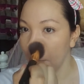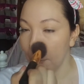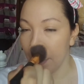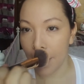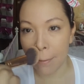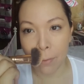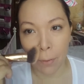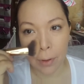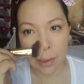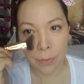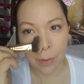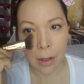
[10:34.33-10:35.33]
But I've
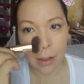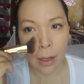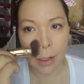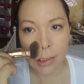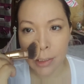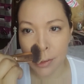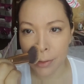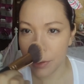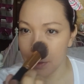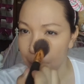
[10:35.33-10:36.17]
always felt like concerned